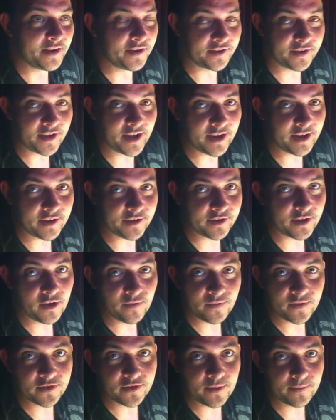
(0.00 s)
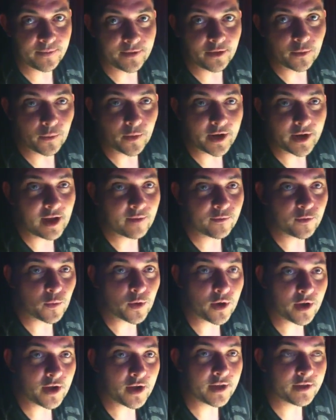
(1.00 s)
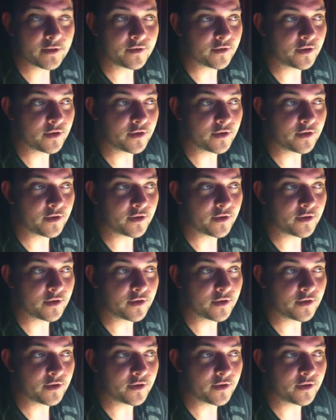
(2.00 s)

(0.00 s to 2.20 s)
design itself is something that we're gonna have to work on.